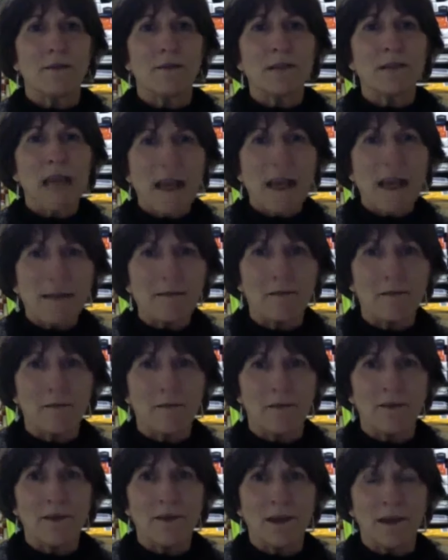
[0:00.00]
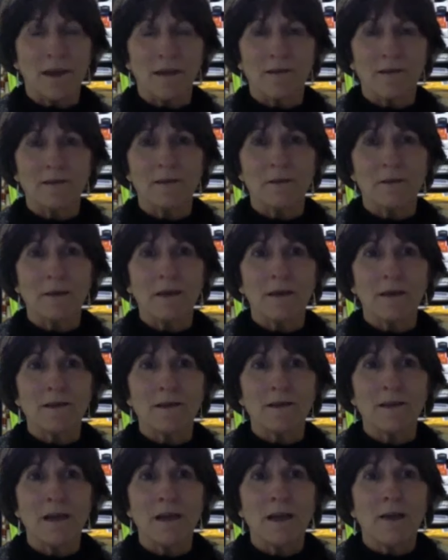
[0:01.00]
tell them things, because
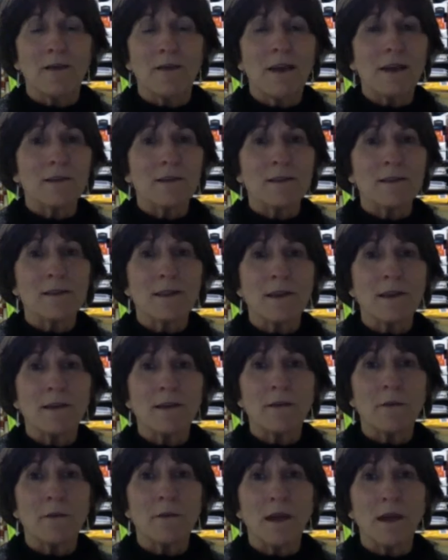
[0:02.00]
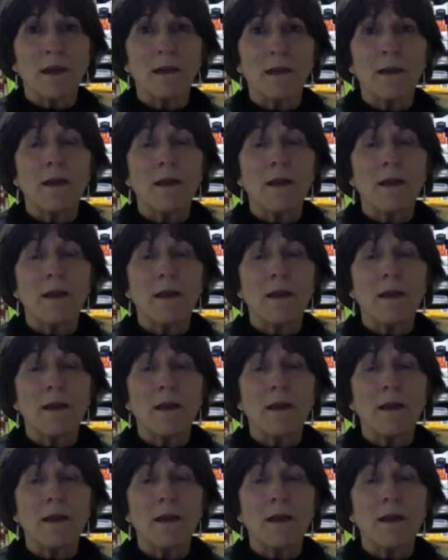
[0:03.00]
that's the only way